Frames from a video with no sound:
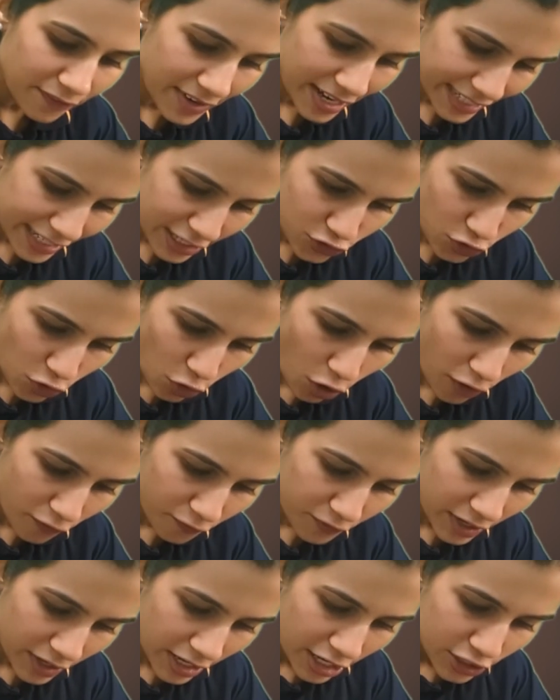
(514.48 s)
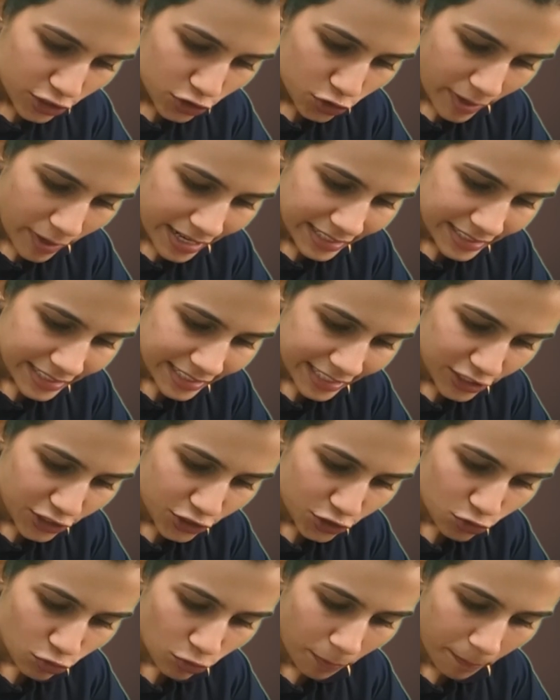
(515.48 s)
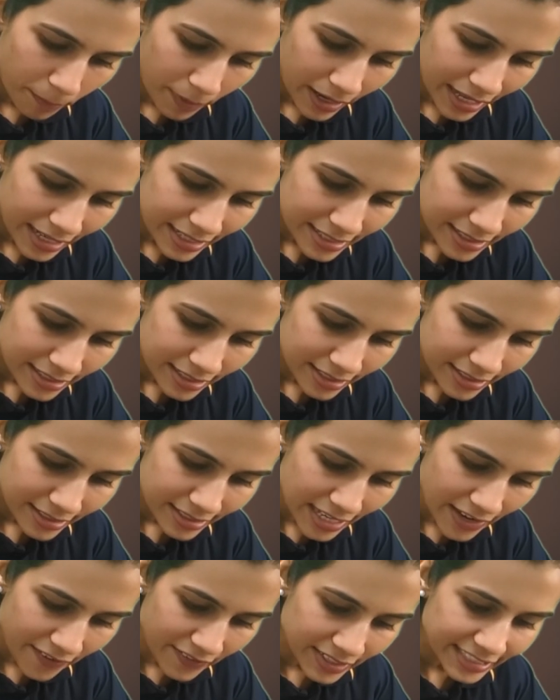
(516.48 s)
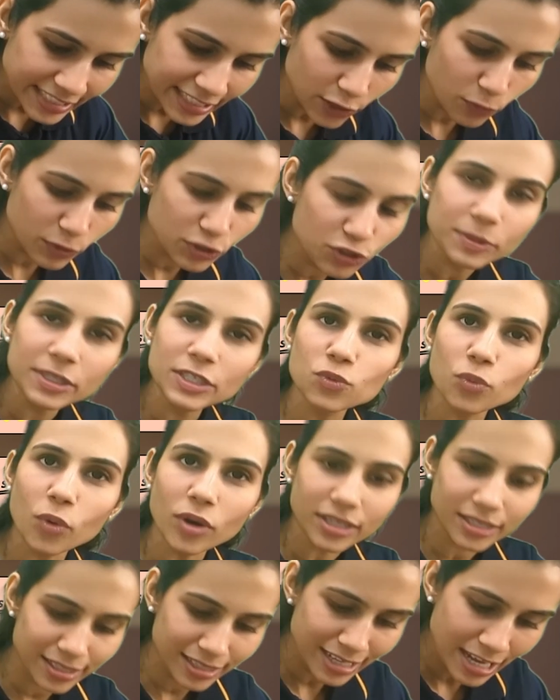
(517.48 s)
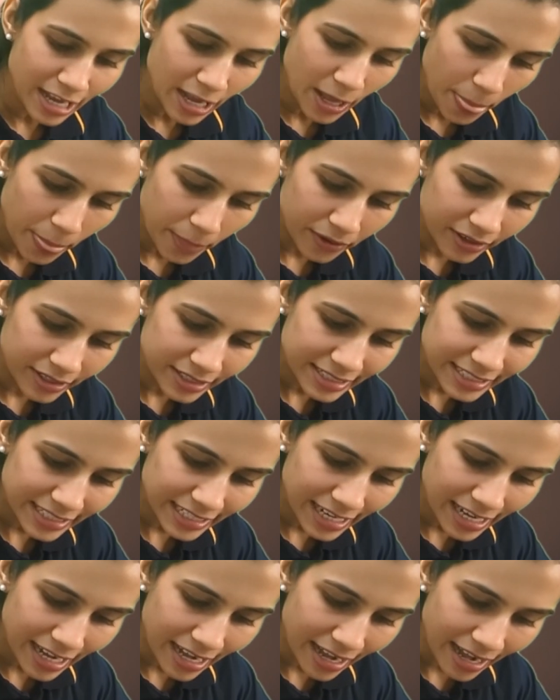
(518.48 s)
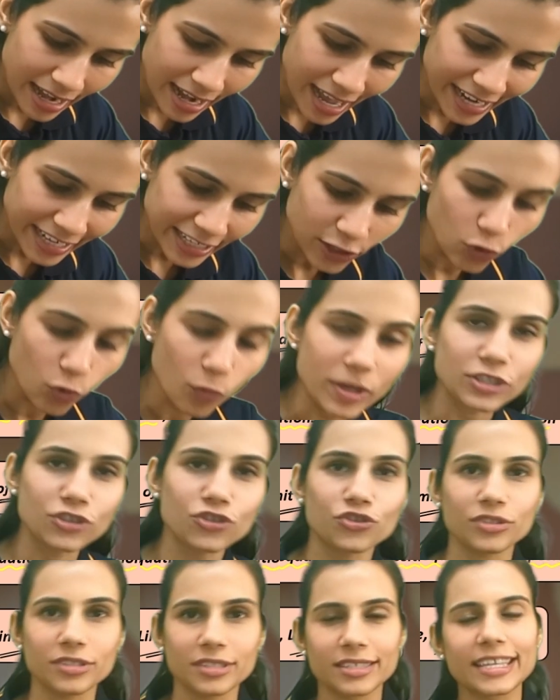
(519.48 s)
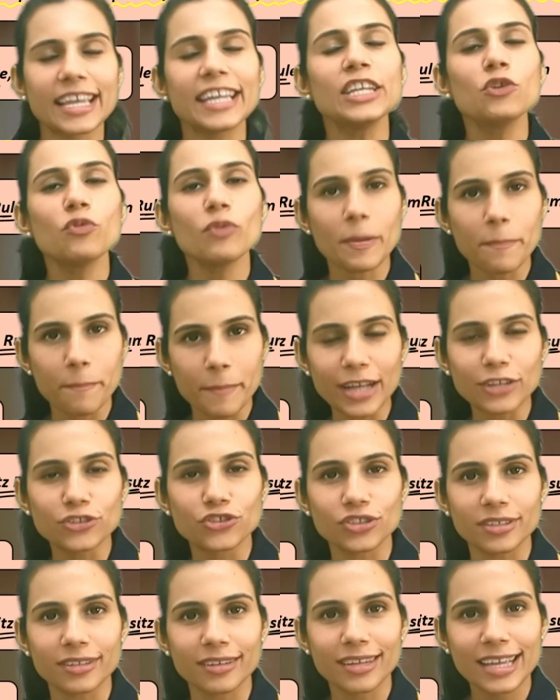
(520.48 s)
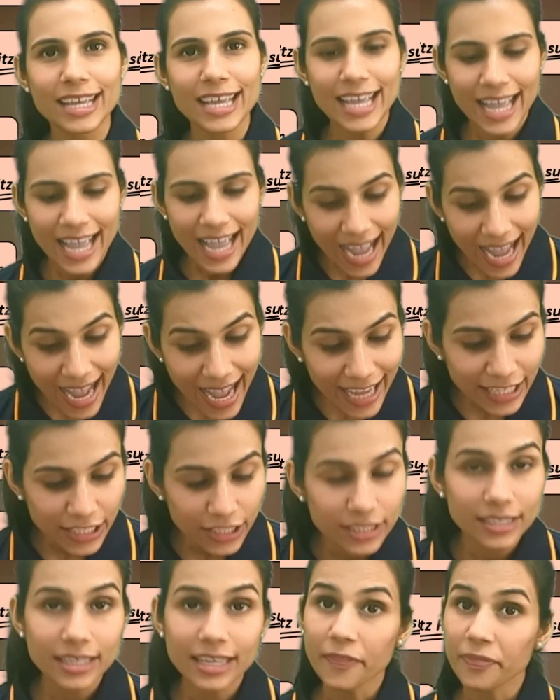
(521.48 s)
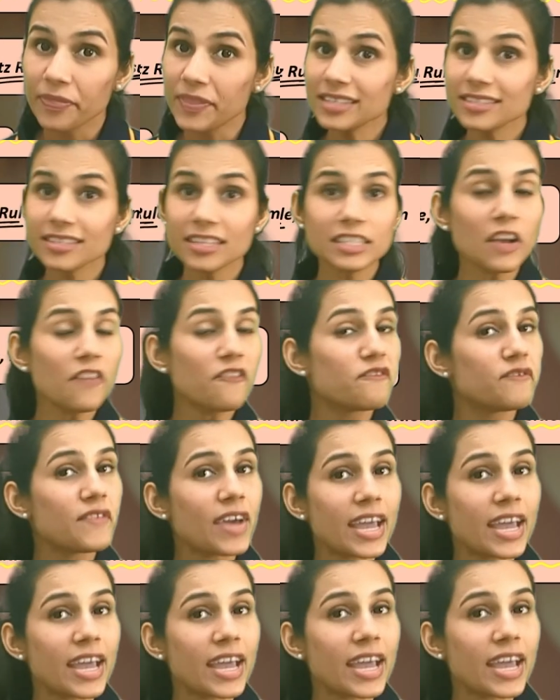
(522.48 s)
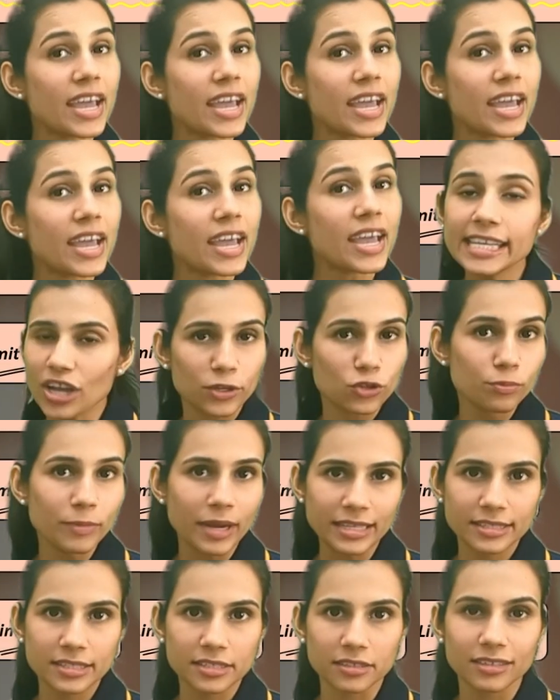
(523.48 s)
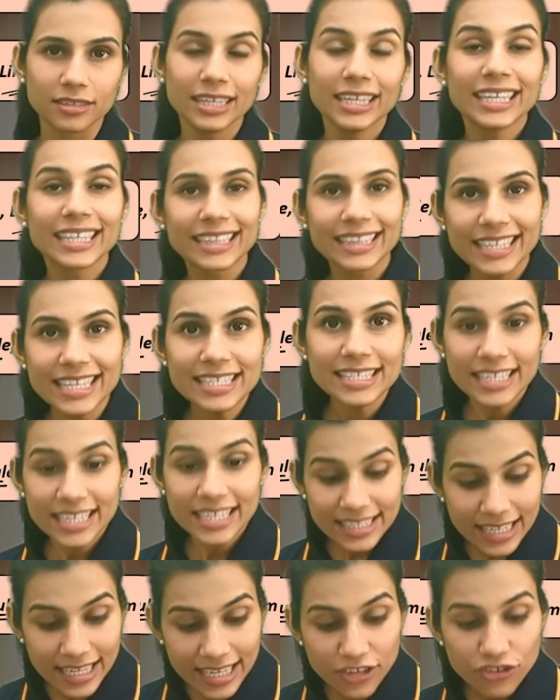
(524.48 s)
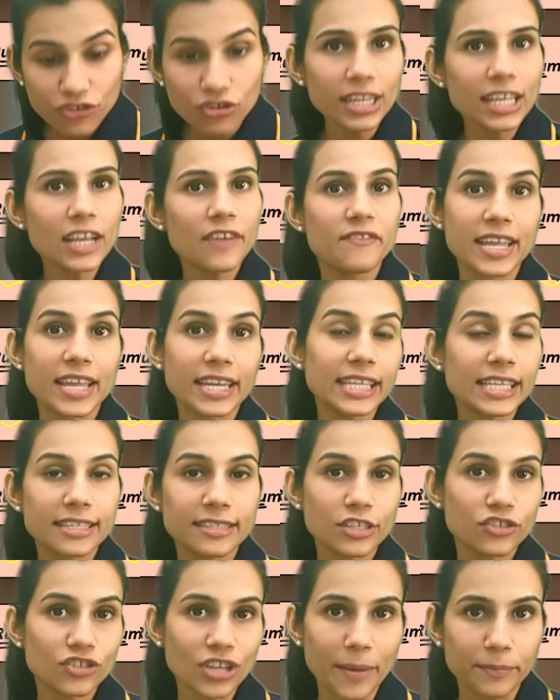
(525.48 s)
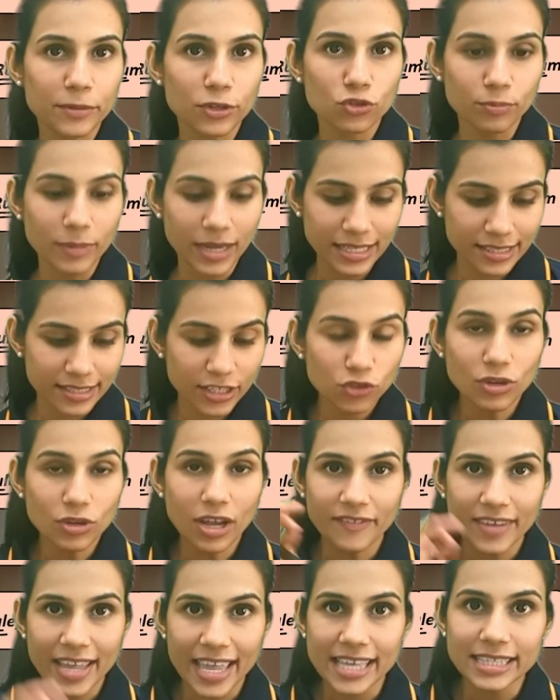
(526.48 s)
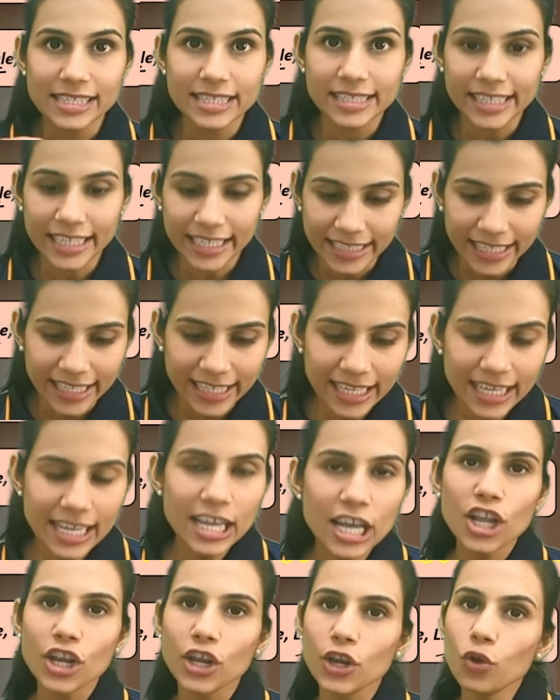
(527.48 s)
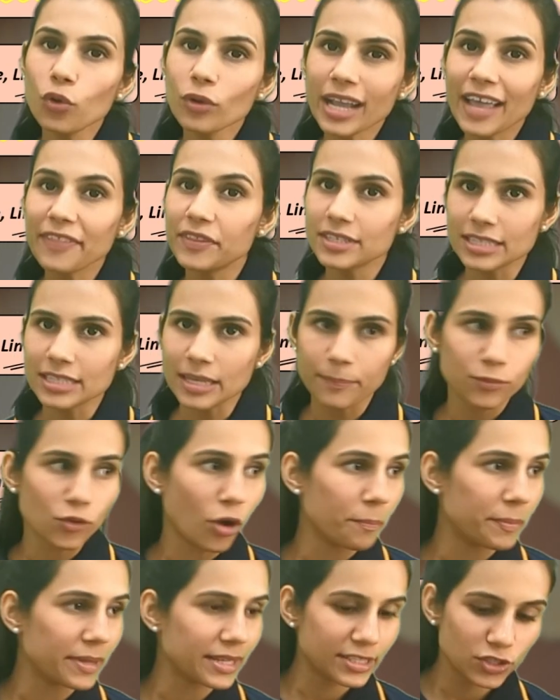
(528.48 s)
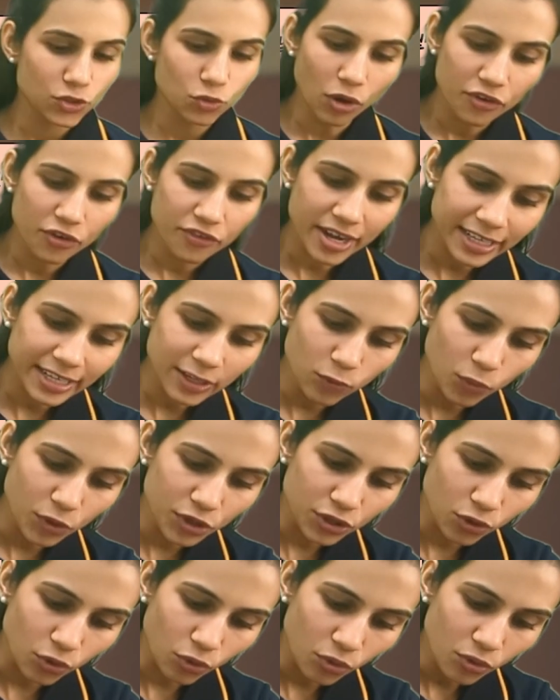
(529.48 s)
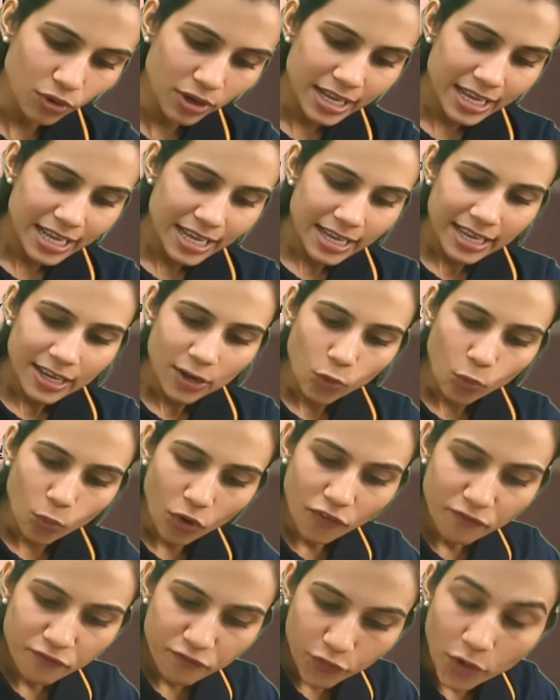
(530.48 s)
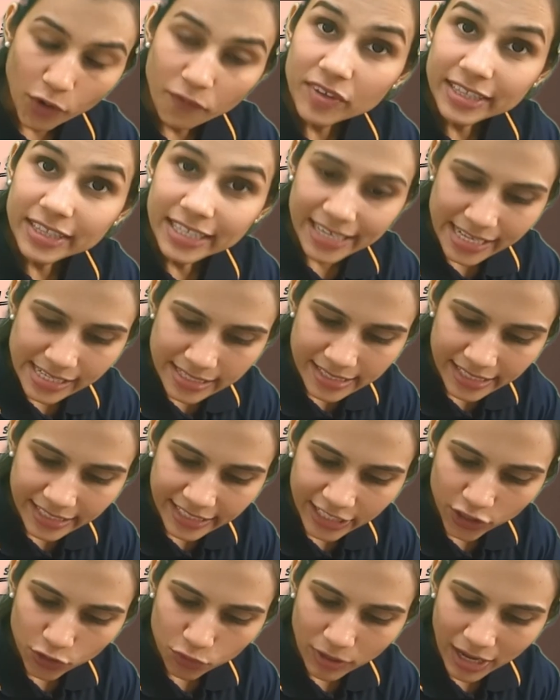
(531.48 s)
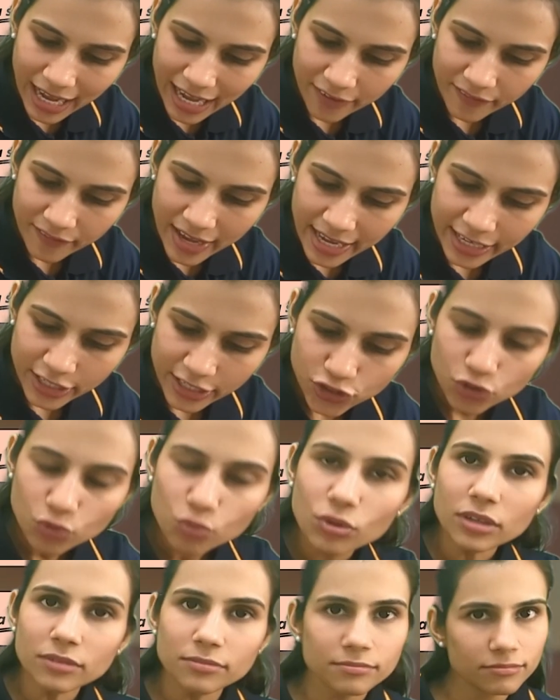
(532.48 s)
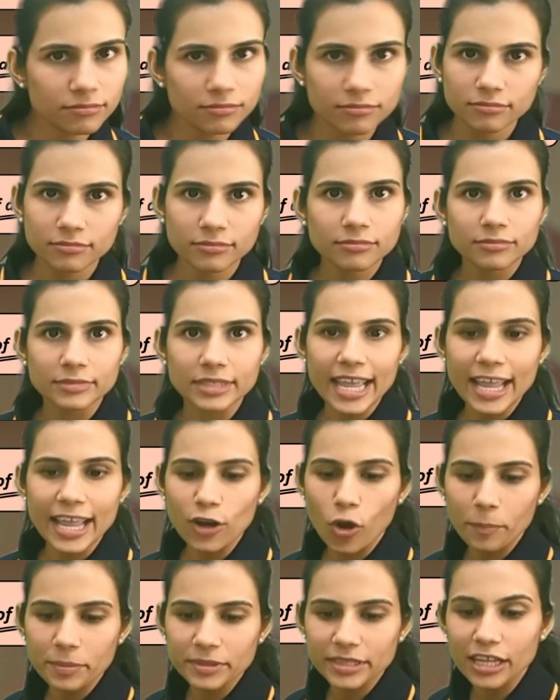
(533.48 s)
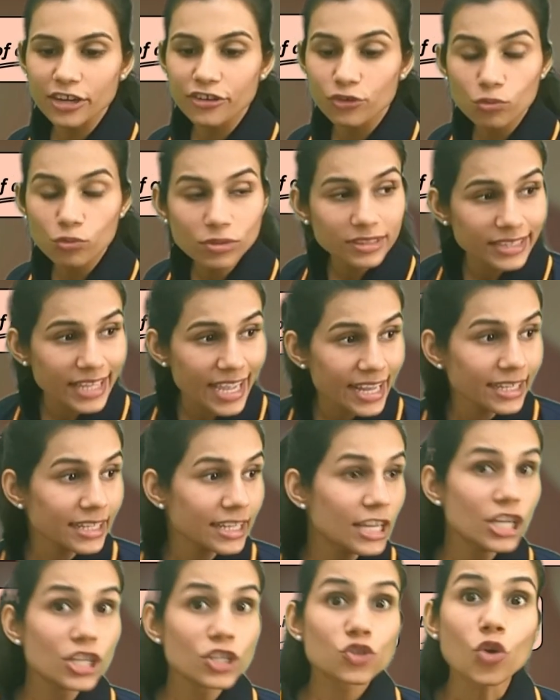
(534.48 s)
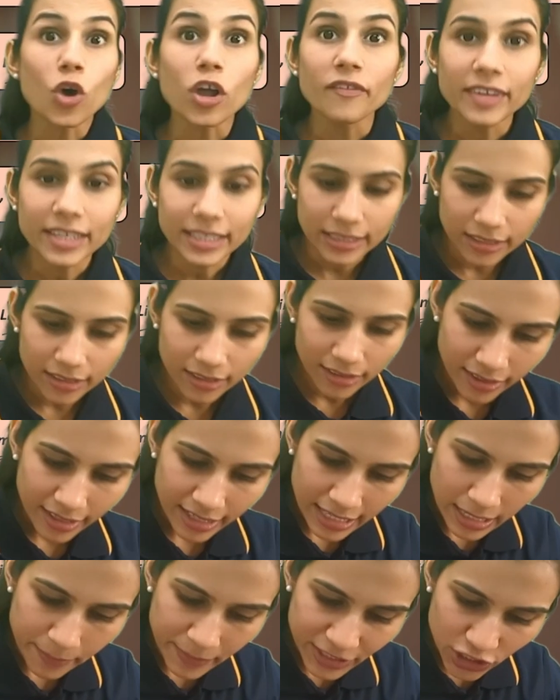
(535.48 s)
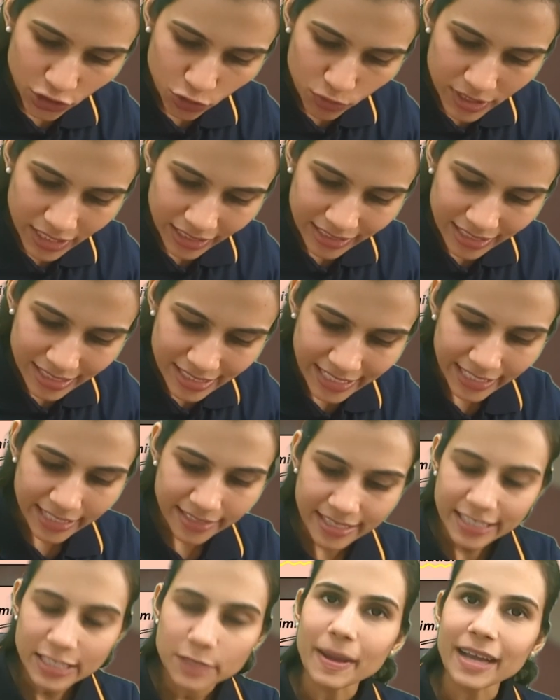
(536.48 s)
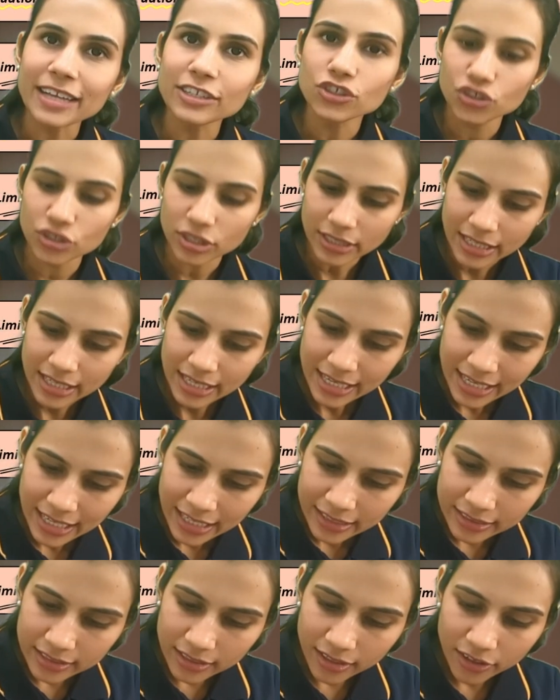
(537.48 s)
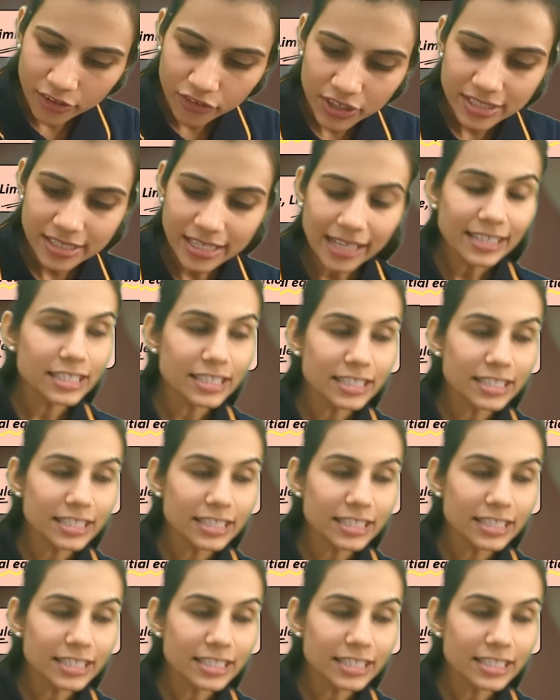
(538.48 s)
the weightage of 22 plus 17, which means what? 39 questions. Can you imagine? And this is a very easy chapter to master. This is literally a very easy chapter to master. You have LCD. Look at the subtopics. You already would know. From within LCD, you have LH rule, the L'Hopital rule, then solving the limit using the series expansion, the results